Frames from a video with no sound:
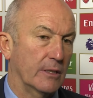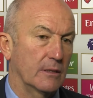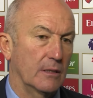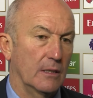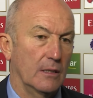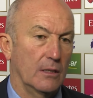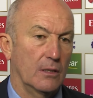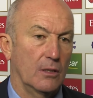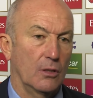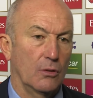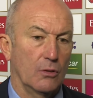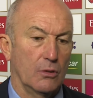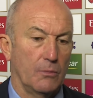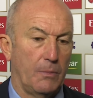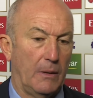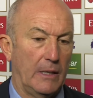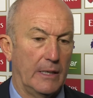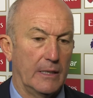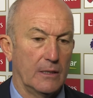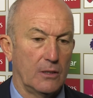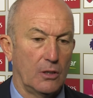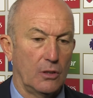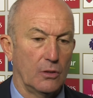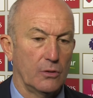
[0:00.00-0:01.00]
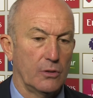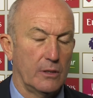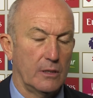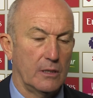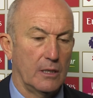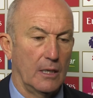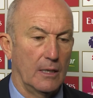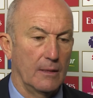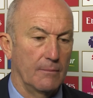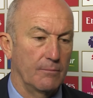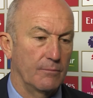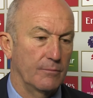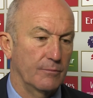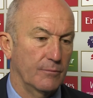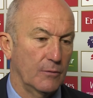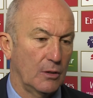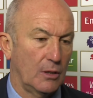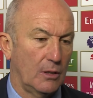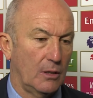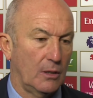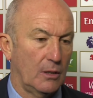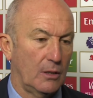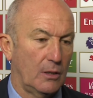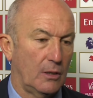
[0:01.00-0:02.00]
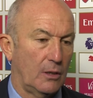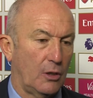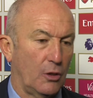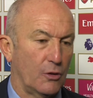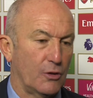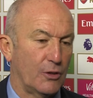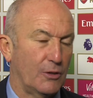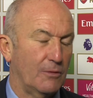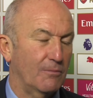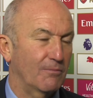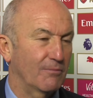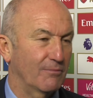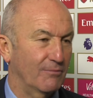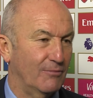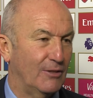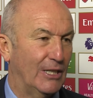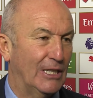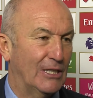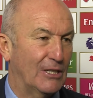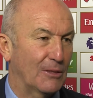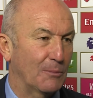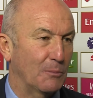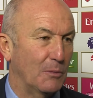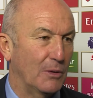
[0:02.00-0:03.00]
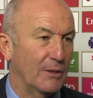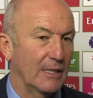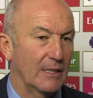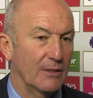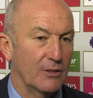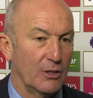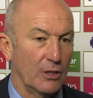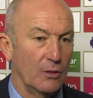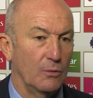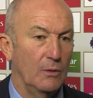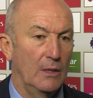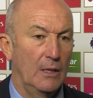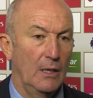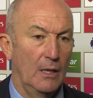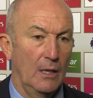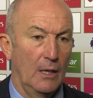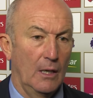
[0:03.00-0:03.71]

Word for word: and, and those players cost um, cost decent money. So